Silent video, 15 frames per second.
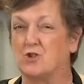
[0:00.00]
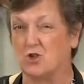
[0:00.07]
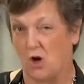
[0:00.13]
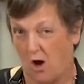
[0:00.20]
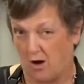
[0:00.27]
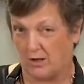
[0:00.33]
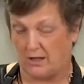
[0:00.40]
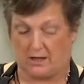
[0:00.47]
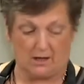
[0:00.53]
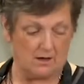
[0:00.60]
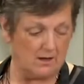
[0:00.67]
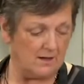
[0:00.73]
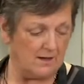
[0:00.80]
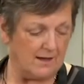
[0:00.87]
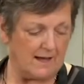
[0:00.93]
chalky.
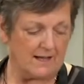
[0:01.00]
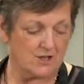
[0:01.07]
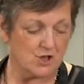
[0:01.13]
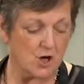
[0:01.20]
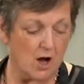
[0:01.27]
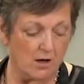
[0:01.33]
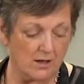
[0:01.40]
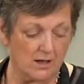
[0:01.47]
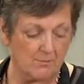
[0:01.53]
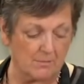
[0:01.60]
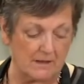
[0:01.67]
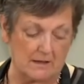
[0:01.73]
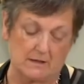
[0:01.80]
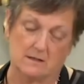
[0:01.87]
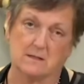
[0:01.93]
And chalky
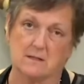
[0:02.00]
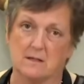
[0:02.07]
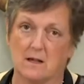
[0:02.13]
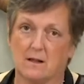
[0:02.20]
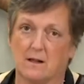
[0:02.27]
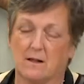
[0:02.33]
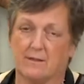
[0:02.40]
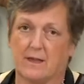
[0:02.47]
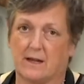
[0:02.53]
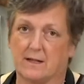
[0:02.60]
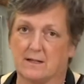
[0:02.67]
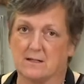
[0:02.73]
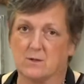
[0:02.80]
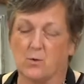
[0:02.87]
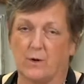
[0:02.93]
means that
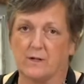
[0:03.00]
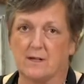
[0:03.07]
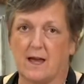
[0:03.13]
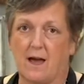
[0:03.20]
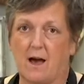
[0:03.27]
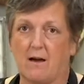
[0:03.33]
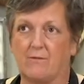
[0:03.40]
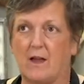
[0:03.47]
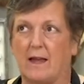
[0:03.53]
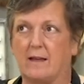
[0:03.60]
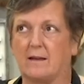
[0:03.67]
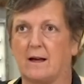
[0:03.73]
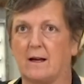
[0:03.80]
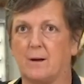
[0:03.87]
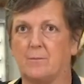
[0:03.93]
is going to have like,
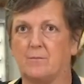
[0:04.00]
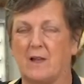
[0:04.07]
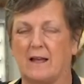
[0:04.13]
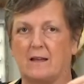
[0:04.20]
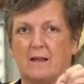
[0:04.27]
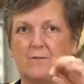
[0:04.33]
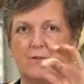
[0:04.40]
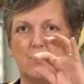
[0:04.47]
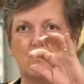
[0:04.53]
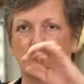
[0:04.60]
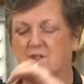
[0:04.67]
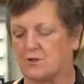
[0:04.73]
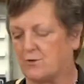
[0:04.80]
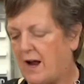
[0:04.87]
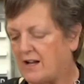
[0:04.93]
um, like if you
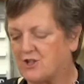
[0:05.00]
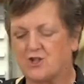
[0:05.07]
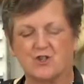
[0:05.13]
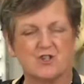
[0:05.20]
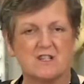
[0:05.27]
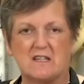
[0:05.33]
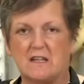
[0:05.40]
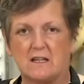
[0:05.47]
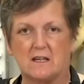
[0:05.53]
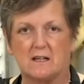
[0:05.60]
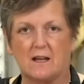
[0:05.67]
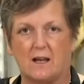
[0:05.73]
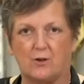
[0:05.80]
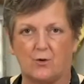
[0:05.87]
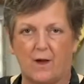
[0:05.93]
scratched your skin
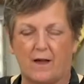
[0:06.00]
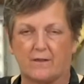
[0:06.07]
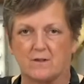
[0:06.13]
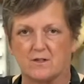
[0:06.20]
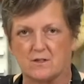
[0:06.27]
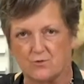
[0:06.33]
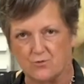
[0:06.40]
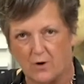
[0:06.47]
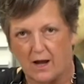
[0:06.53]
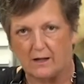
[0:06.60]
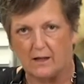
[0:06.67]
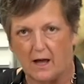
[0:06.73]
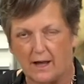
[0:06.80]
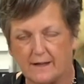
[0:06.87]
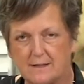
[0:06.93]
and you had those dry
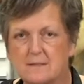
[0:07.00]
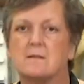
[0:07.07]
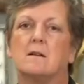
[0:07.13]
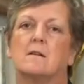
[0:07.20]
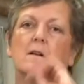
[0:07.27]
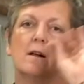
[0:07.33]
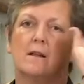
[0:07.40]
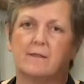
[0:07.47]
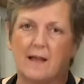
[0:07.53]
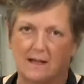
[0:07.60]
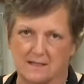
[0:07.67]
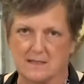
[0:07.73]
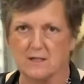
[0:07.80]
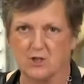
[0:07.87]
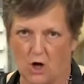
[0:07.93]
lines,
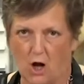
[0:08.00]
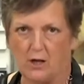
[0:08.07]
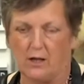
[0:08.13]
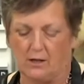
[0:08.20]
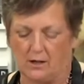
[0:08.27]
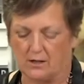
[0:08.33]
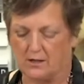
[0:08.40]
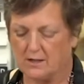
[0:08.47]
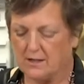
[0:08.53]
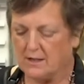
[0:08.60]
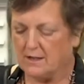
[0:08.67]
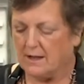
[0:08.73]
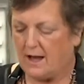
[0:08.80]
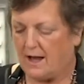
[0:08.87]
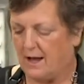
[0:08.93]
that's the chalky look.
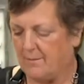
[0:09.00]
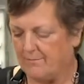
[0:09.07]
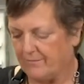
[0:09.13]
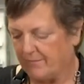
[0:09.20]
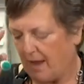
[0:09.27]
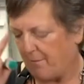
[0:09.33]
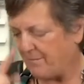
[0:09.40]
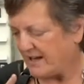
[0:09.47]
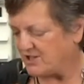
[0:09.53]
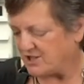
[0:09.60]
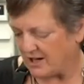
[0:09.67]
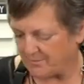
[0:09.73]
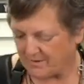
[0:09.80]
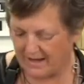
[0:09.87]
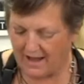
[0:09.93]
Um, I bet you
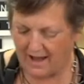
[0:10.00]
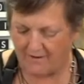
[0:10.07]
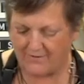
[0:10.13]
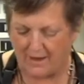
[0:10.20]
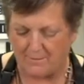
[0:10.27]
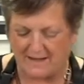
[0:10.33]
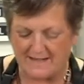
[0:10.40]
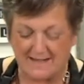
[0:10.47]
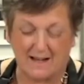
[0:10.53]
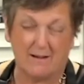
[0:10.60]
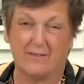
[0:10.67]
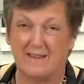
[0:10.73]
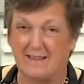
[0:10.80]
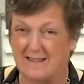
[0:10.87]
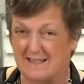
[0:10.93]
I'm gonna have that because I
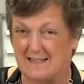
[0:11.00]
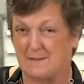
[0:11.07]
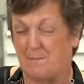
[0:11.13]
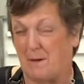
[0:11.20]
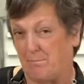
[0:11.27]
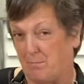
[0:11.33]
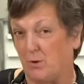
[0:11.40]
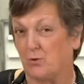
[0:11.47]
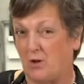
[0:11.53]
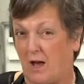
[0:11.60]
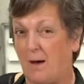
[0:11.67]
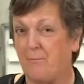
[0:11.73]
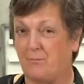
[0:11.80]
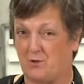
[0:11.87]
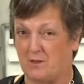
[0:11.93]
don't think this has been built
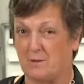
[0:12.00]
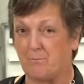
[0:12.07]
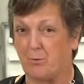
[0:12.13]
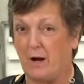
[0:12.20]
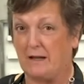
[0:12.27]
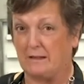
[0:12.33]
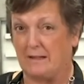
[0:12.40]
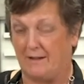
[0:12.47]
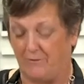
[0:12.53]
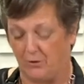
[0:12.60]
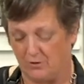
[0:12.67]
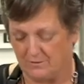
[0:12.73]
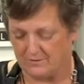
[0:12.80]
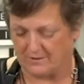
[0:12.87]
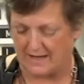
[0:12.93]
up to the bright
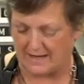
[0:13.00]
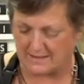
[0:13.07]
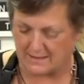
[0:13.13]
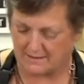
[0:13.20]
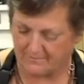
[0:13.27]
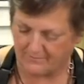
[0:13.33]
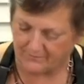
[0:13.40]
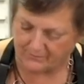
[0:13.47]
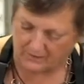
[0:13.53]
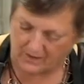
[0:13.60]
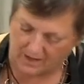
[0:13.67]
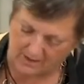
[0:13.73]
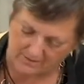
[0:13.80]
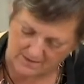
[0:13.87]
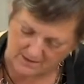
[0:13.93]
level yet.
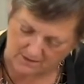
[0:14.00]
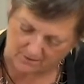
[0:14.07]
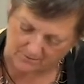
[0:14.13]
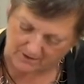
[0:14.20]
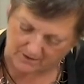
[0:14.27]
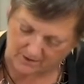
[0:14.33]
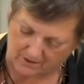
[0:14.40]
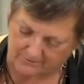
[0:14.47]
Okay, so I'm gonna go,